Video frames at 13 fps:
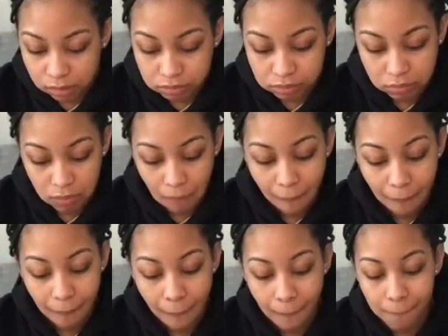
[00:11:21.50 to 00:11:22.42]
Alright,
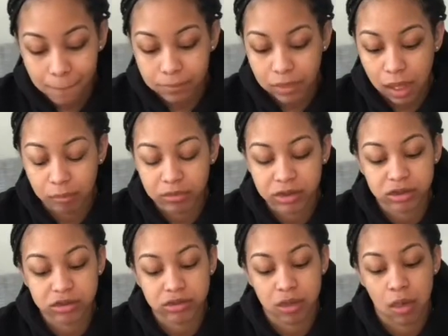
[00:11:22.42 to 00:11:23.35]
I'm gonna just
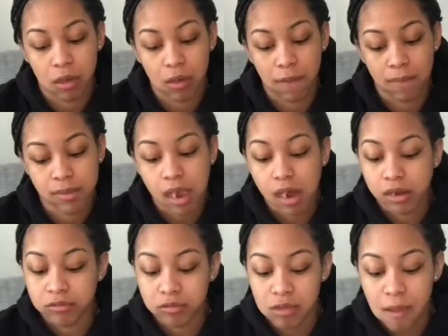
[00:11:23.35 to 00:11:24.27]
start off,
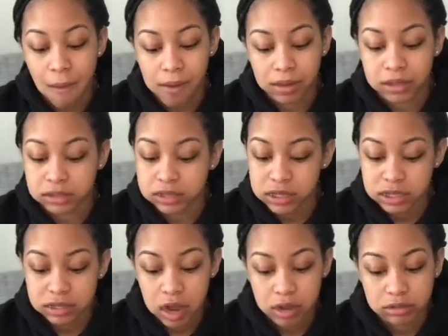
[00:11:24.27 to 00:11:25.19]
cause
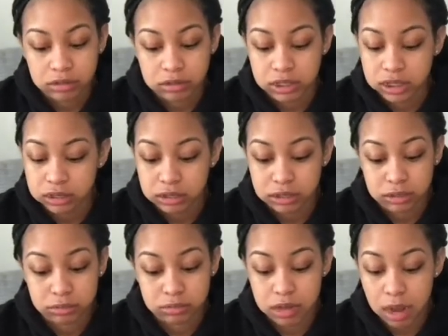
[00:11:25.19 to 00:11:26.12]
this
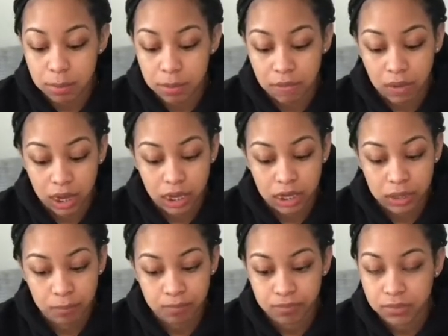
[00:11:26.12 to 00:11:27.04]
topic right here
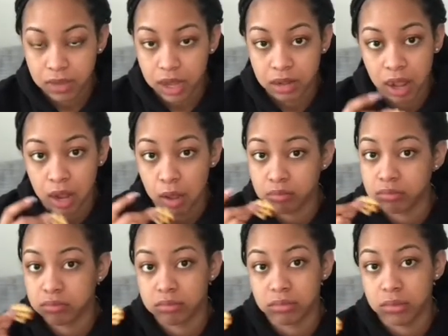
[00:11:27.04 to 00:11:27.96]
is like
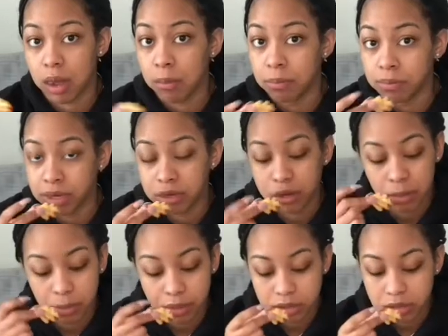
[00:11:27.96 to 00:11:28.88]
a big
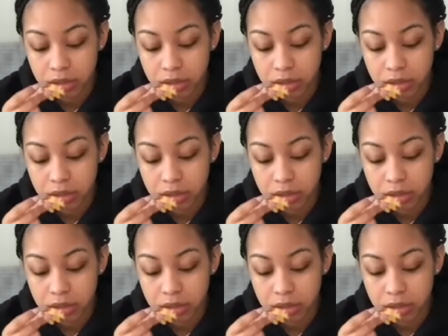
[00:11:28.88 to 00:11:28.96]
topic, so